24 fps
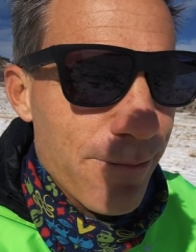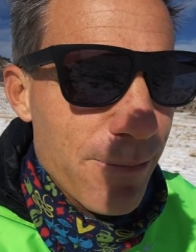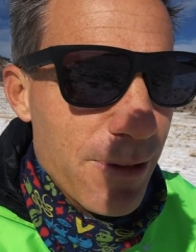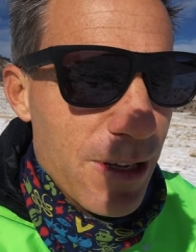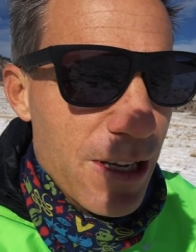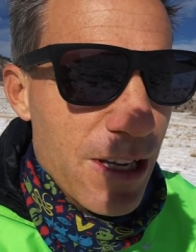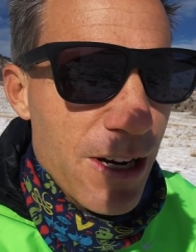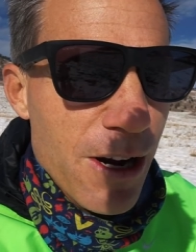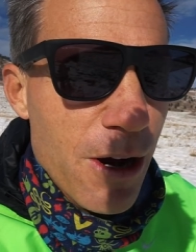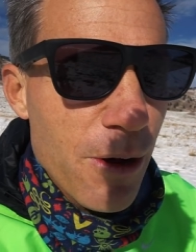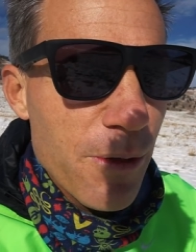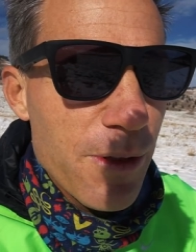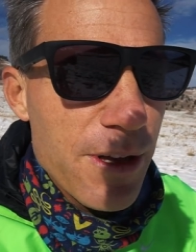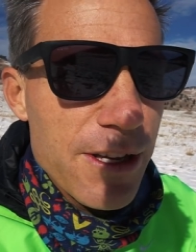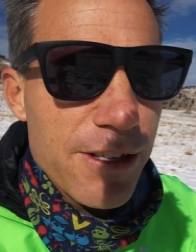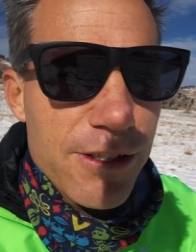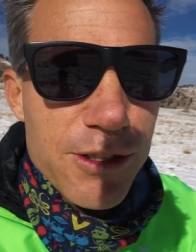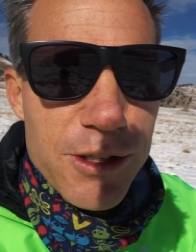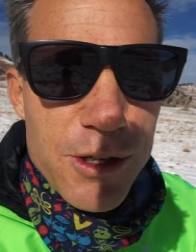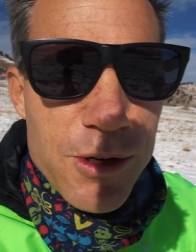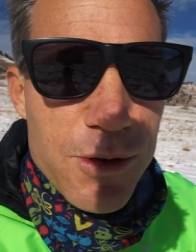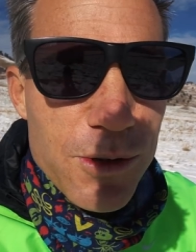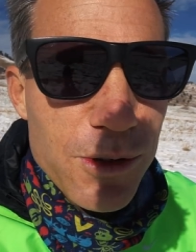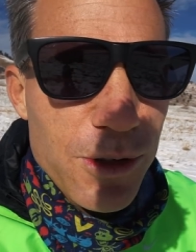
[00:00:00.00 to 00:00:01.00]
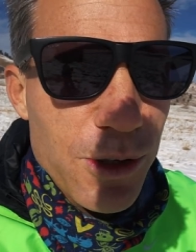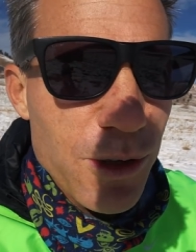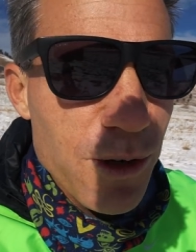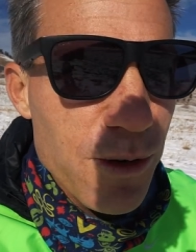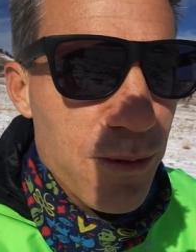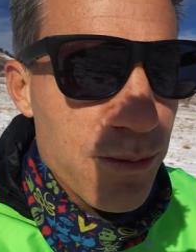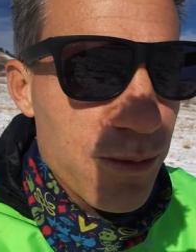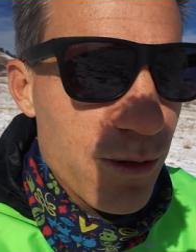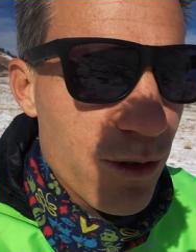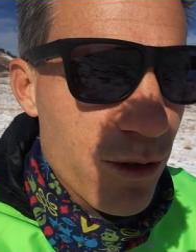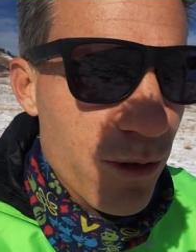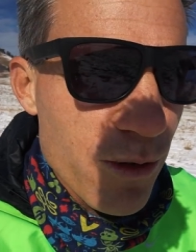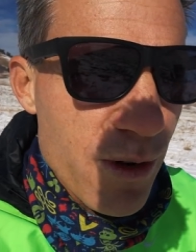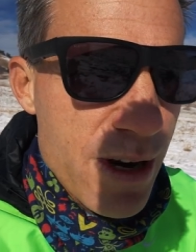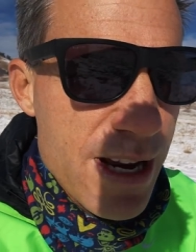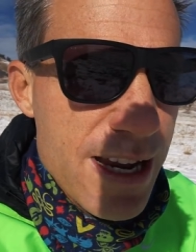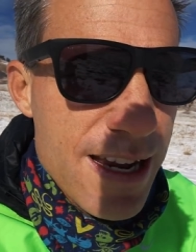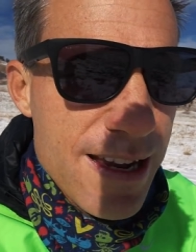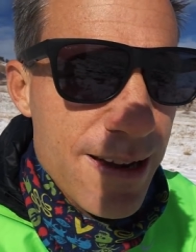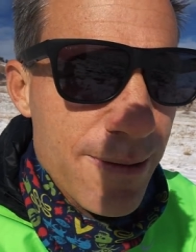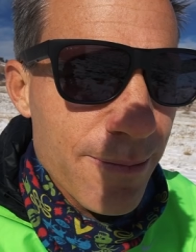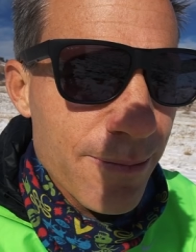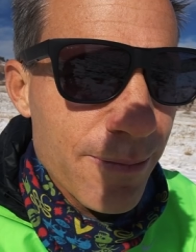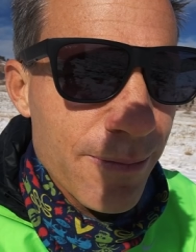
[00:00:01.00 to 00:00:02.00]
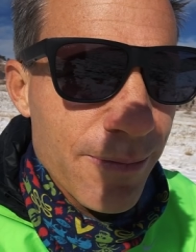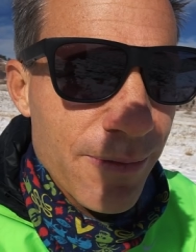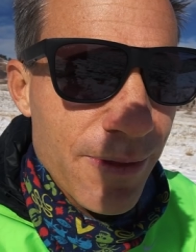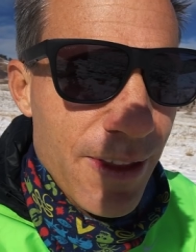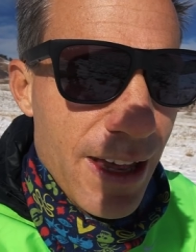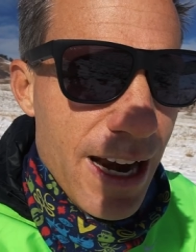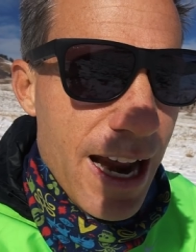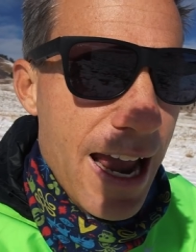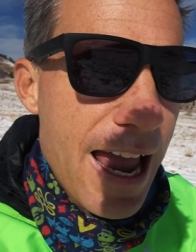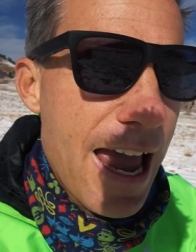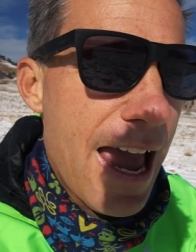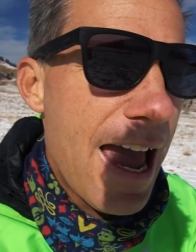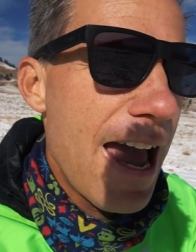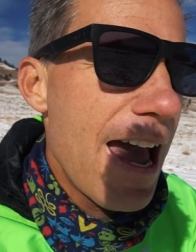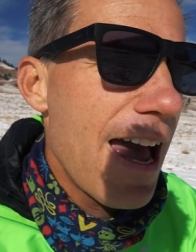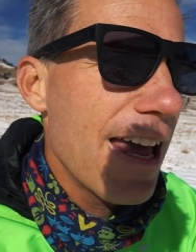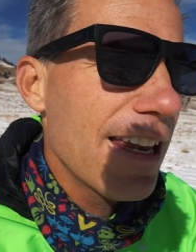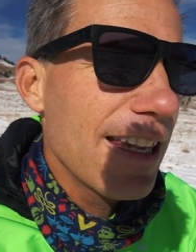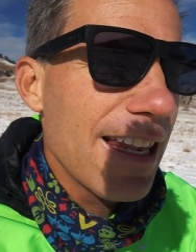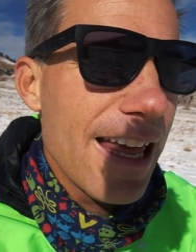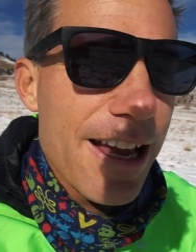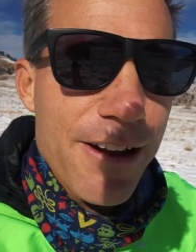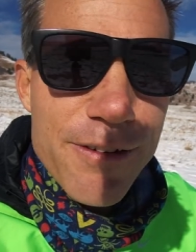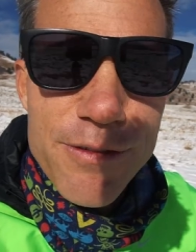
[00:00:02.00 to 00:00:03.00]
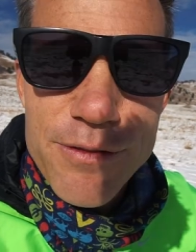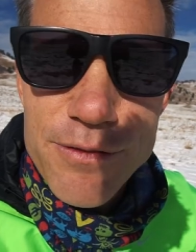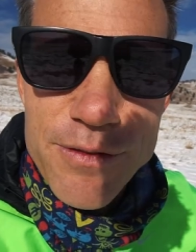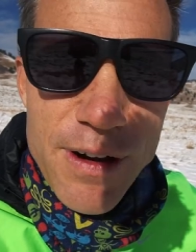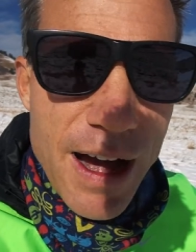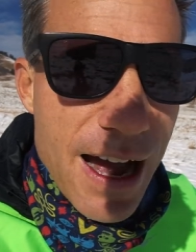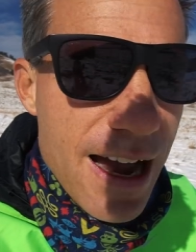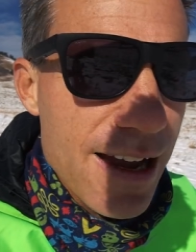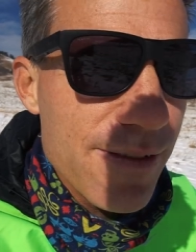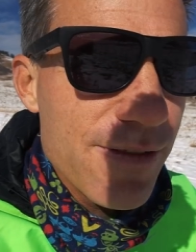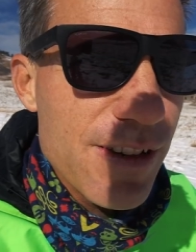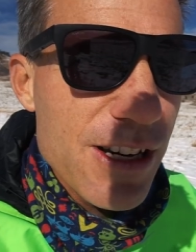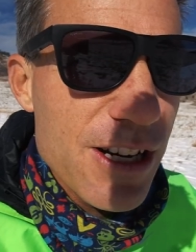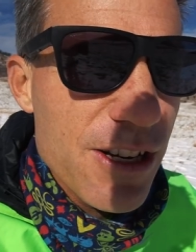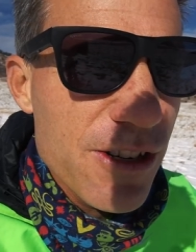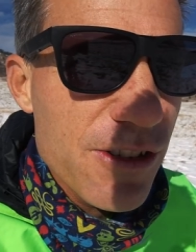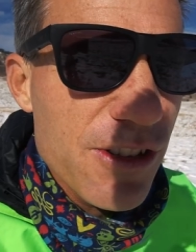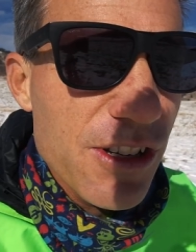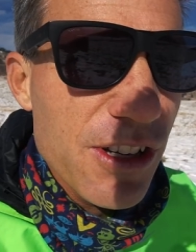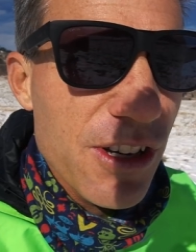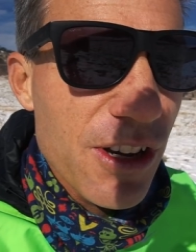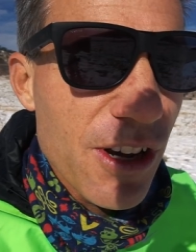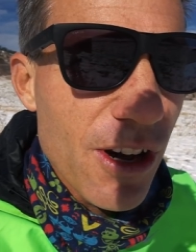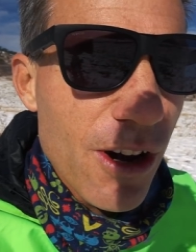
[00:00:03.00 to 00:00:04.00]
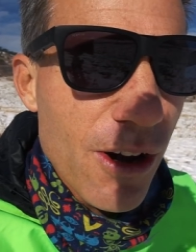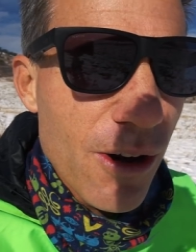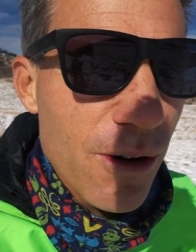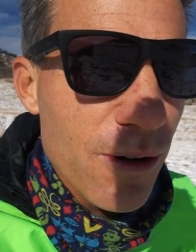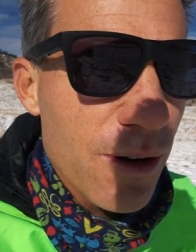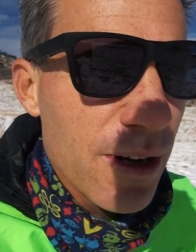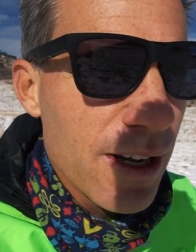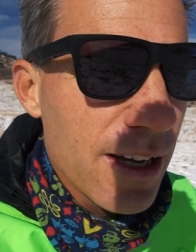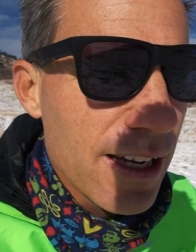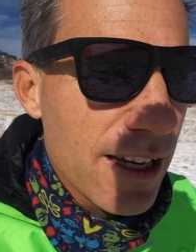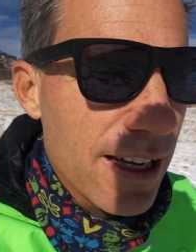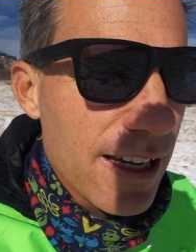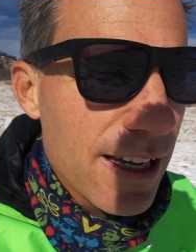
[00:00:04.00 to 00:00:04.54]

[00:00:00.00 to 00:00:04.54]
You know, this YouTube dream that I had like five years ago